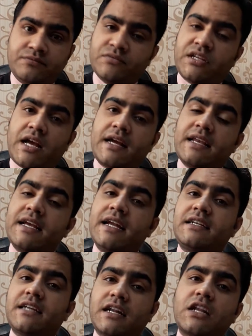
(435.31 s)
that
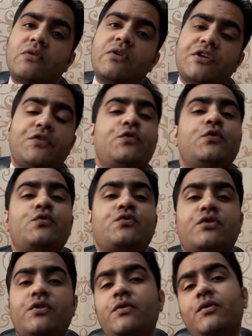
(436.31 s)
aggregate turnover is used